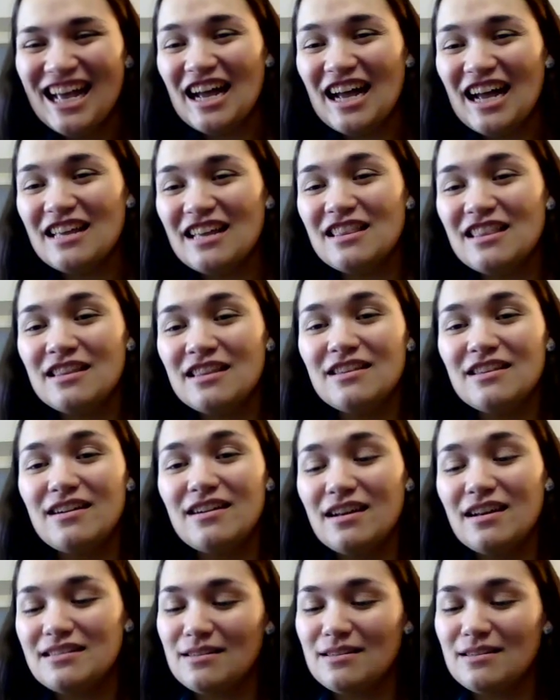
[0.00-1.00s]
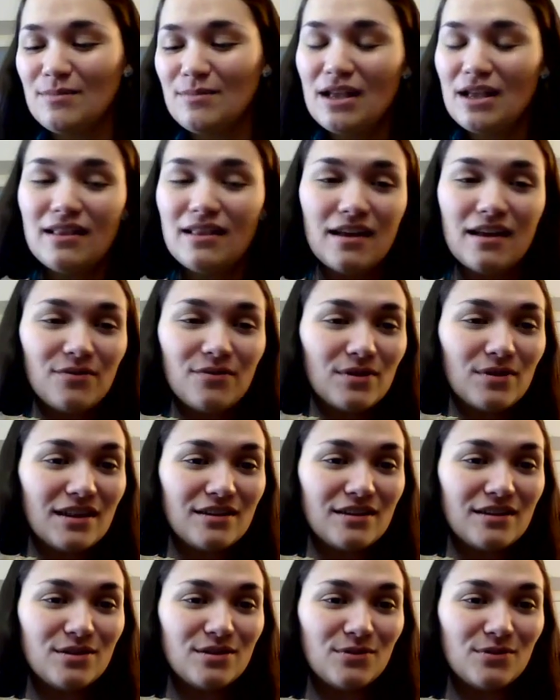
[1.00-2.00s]
I think they're awesome. I love what
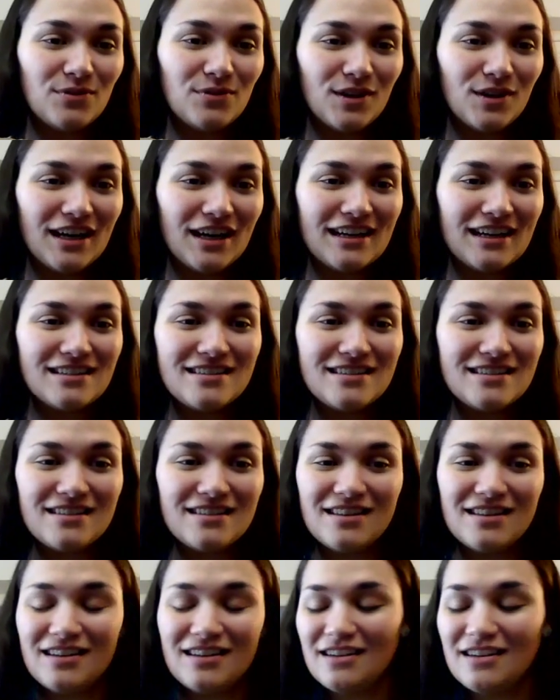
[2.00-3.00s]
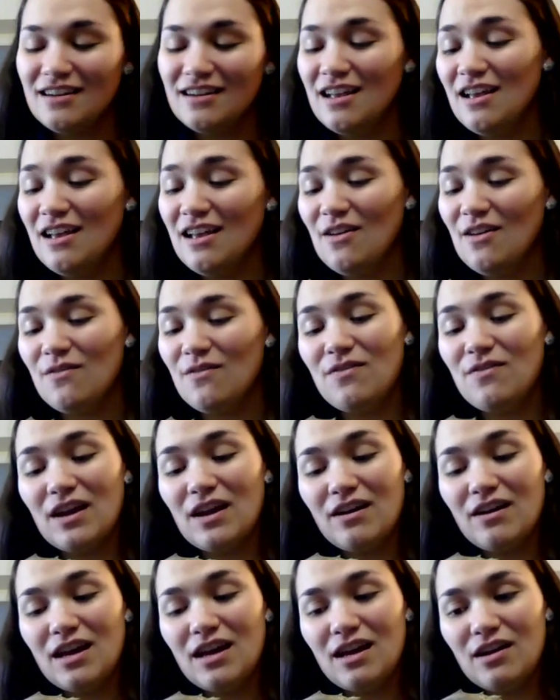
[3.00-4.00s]
they do for us. They're
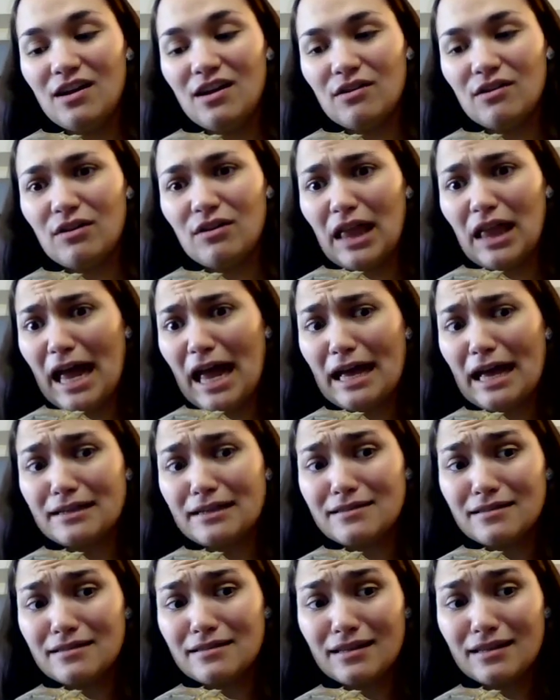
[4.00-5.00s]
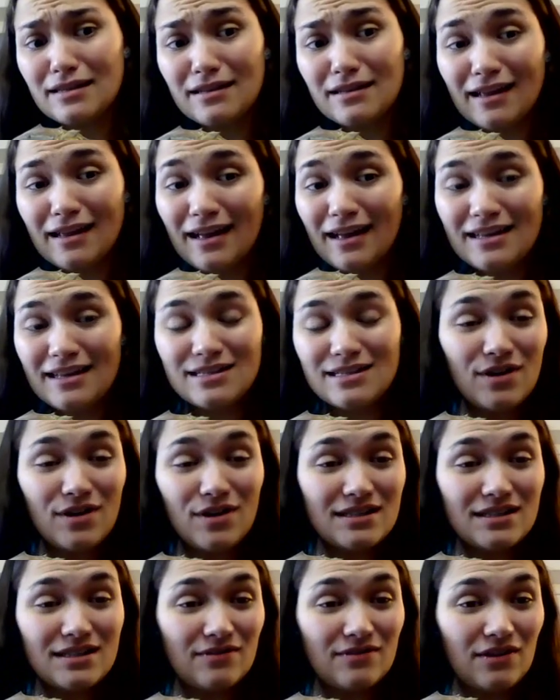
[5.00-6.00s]
very relaxed little guys. If you
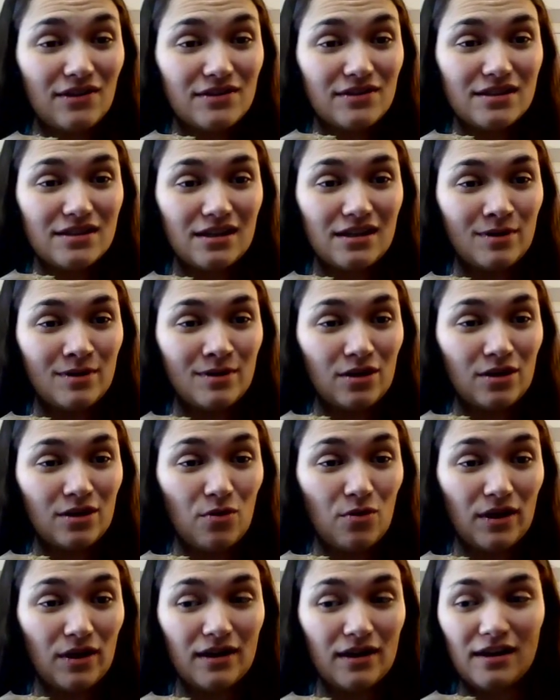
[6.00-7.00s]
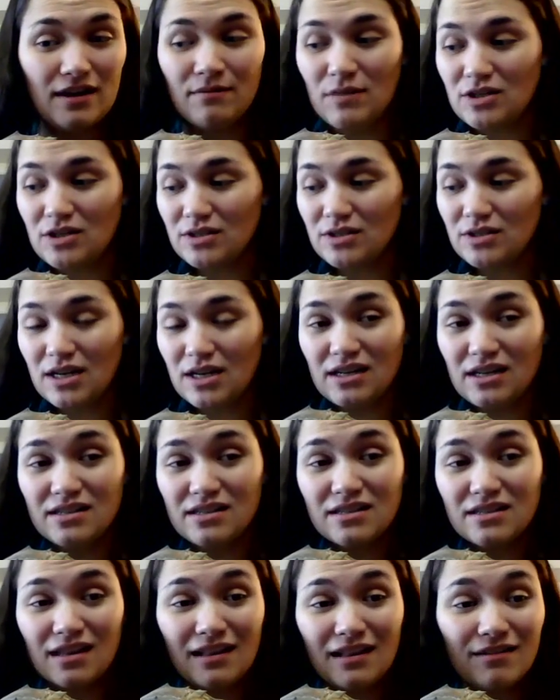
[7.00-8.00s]
guys have ever seen them in an aquarium, they just kind of
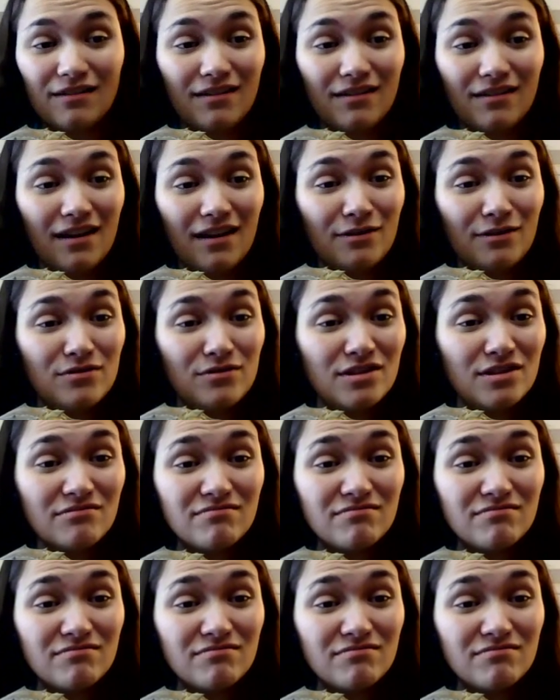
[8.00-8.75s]
scuttle around